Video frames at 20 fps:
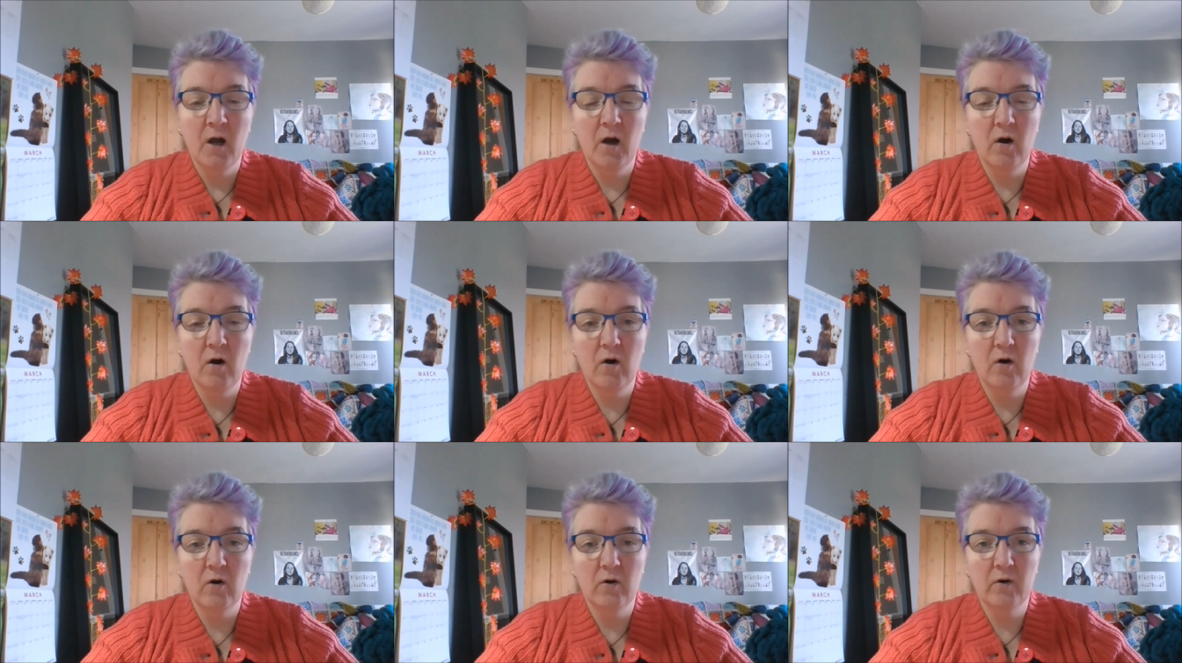
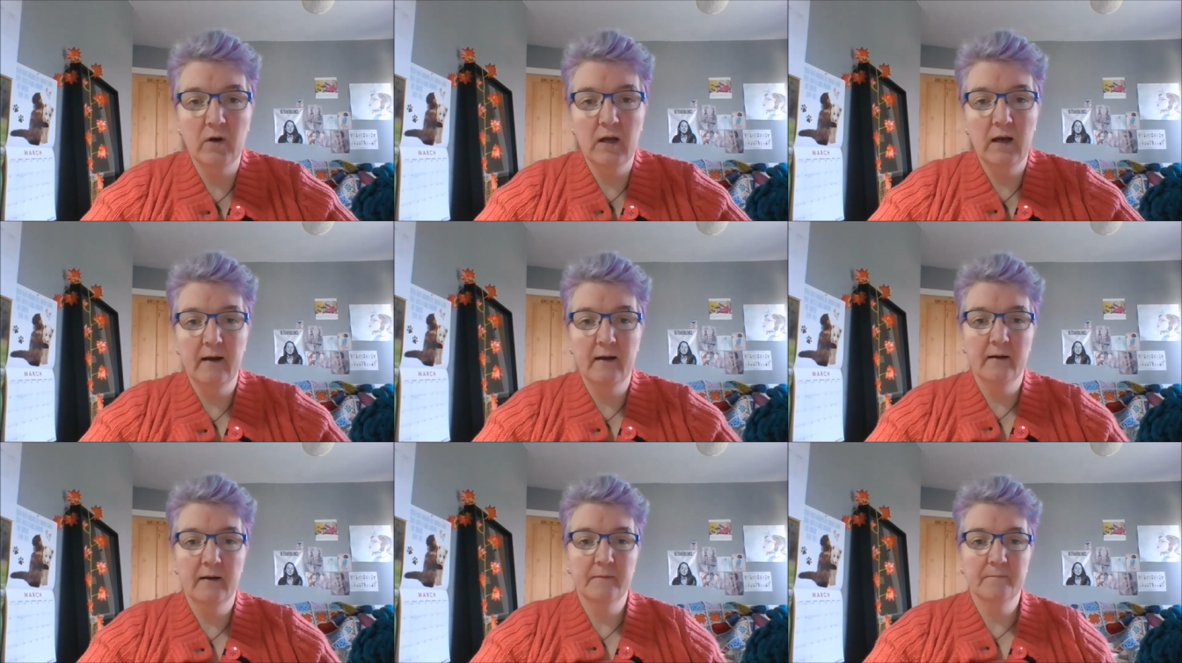on
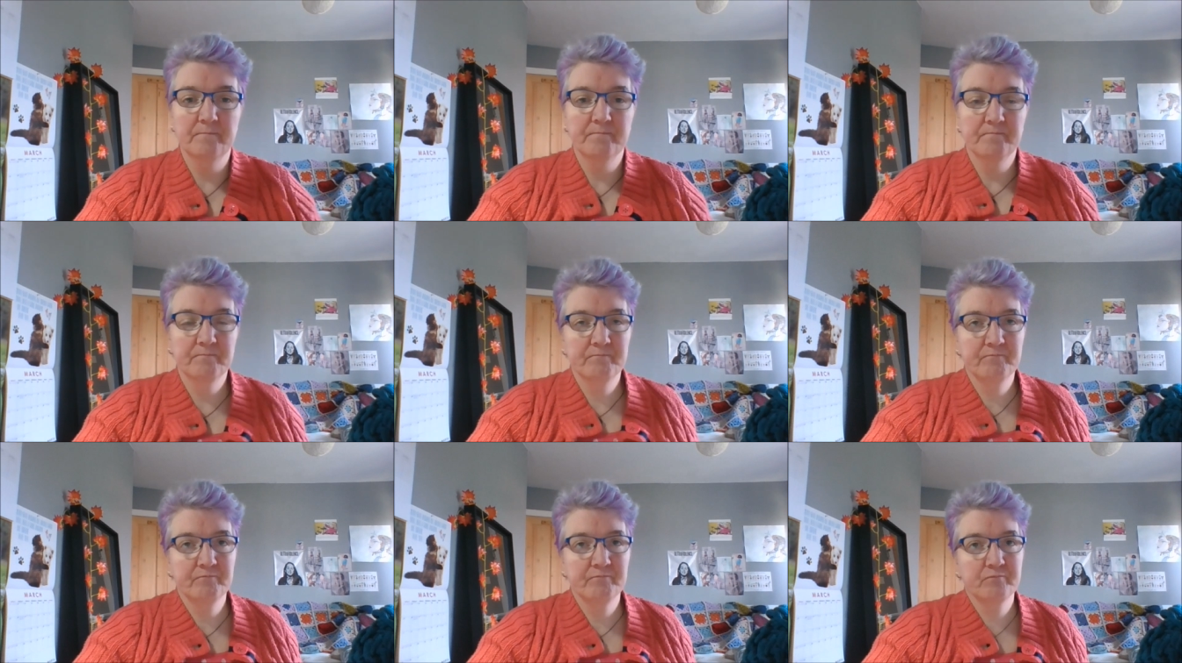
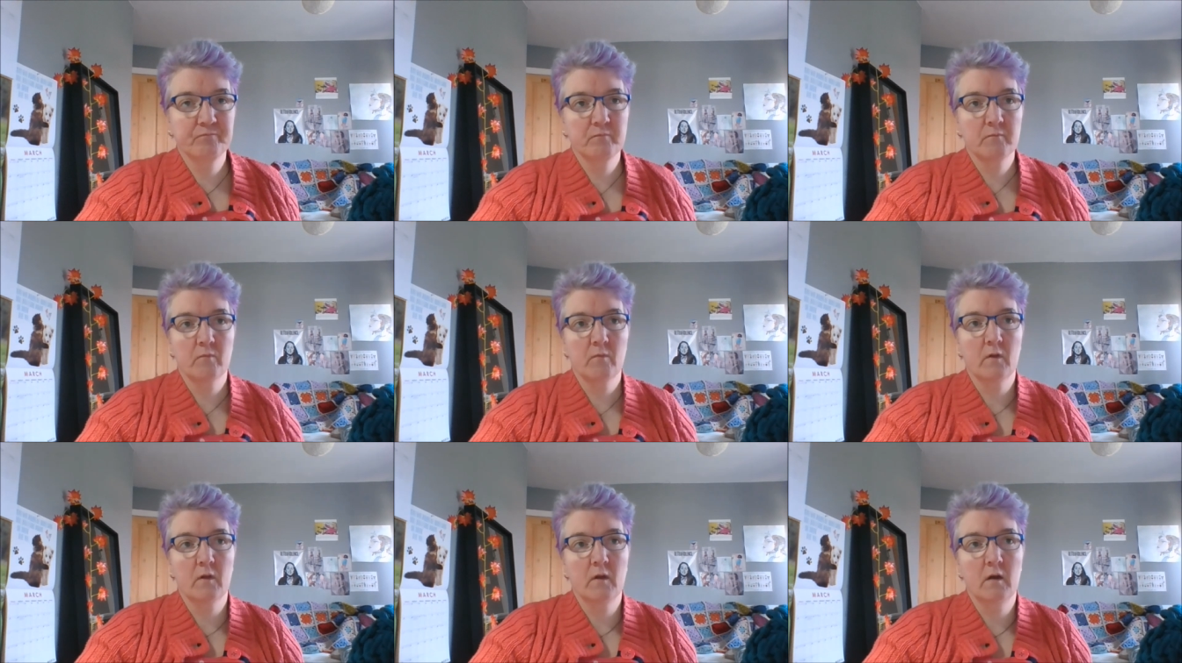um,
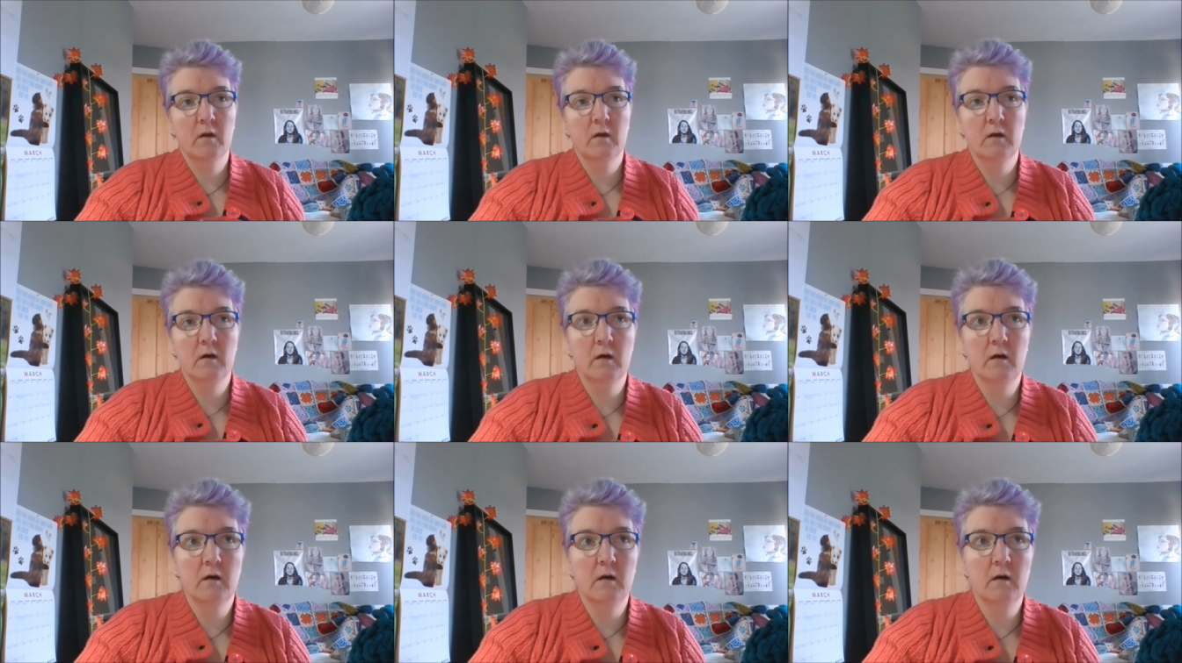
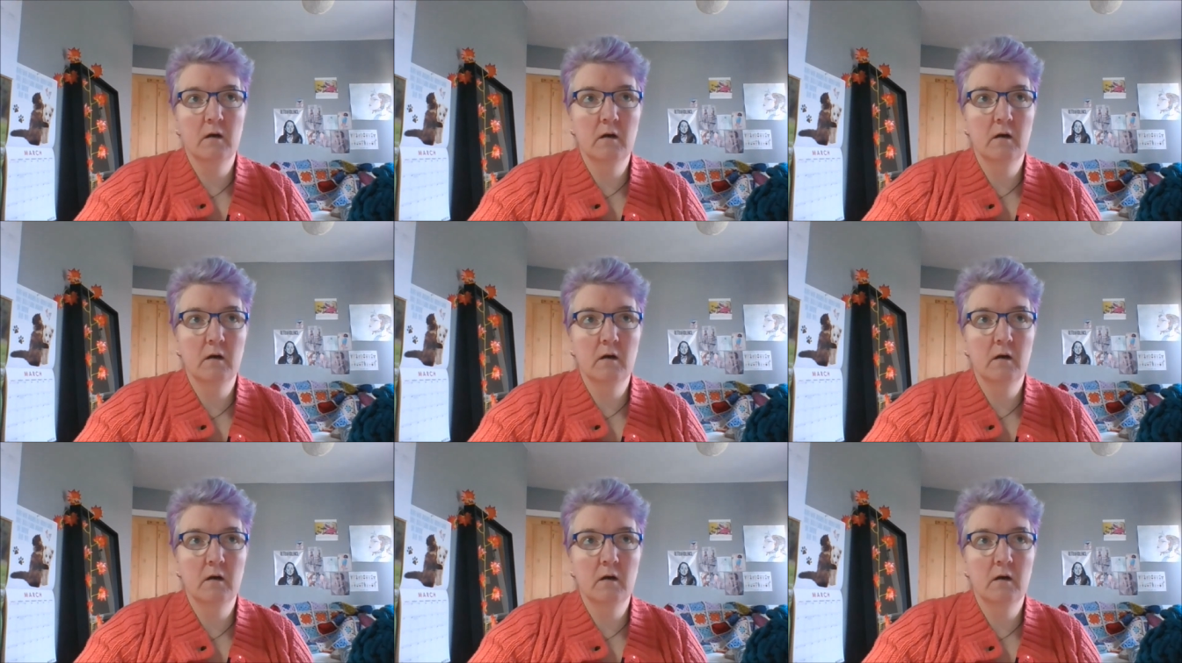uh,